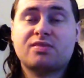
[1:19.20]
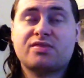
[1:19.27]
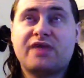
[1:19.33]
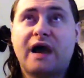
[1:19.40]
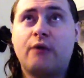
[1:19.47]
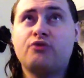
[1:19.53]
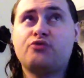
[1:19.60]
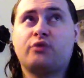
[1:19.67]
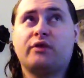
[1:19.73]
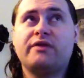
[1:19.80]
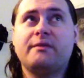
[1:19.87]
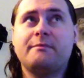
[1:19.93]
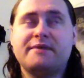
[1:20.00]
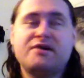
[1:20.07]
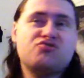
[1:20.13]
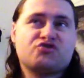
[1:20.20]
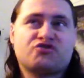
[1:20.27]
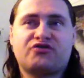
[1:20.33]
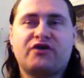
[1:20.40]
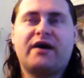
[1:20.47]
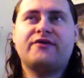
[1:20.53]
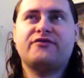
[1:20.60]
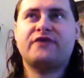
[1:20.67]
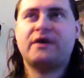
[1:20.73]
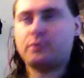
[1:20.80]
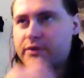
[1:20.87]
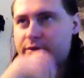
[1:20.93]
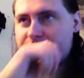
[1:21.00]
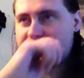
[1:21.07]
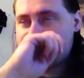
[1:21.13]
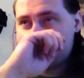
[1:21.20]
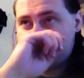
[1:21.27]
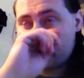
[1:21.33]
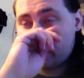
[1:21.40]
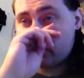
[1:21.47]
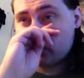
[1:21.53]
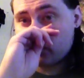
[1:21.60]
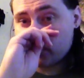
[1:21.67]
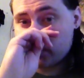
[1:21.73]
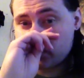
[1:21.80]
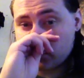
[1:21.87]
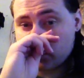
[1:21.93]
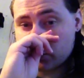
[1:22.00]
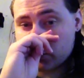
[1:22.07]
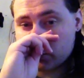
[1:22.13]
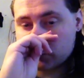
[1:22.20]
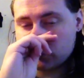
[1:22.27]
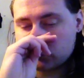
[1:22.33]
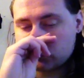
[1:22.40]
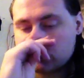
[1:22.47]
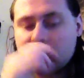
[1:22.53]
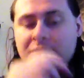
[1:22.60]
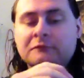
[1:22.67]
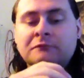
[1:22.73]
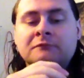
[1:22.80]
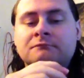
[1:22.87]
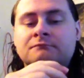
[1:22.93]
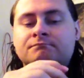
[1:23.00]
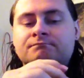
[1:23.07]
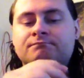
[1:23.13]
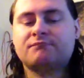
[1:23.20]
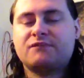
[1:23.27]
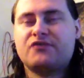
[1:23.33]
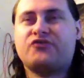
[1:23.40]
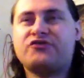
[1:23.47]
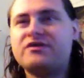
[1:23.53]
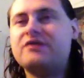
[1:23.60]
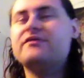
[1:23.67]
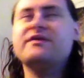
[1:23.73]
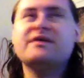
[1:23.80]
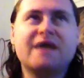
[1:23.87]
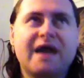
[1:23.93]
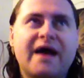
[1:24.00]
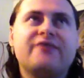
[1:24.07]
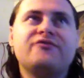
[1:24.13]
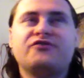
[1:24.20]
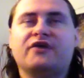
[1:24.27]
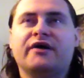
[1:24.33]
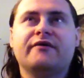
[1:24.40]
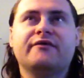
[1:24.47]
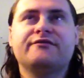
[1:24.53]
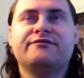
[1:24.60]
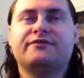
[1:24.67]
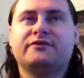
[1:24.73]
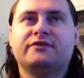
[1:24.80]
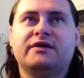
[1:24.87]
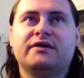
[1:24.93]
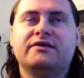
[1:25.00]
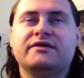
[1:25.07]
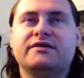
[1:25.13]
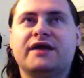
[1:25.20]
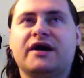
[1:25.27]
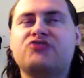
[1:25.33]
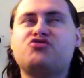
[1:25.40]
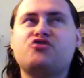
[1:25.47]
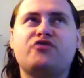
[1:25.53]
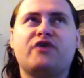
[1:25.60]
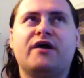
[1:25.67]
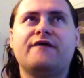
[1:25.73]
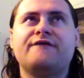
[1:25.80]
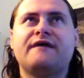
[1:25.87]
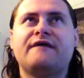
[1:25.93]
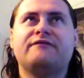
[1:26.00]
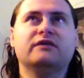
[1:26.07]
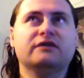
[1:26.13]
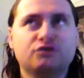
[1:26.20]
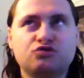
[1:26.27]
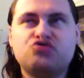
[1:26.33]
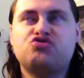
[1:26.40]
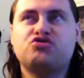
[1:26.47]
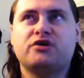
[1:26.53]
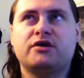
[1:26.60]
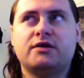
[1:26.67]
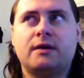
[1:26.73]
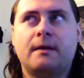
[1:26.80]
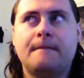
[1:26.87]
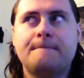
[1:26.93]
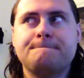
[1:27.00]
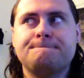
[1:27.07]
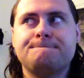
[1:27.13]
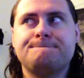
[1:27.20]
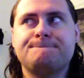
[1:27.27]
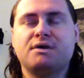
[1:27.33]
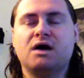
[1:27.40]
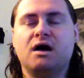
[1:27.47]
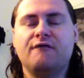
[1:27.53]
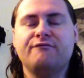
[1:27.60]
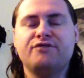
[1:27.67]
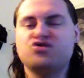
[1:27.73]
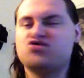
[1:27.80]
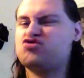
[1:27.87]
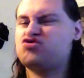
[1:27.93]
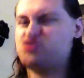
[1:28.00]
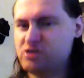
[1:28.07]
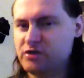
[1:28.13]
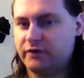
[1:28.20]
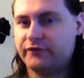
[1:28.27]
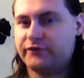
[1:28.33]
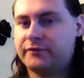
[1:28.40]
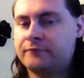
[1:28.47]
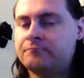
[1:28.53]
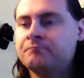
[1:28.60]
That was one of the major signs that we were going that we were seeing the end of not just of evolution, but of the Shield.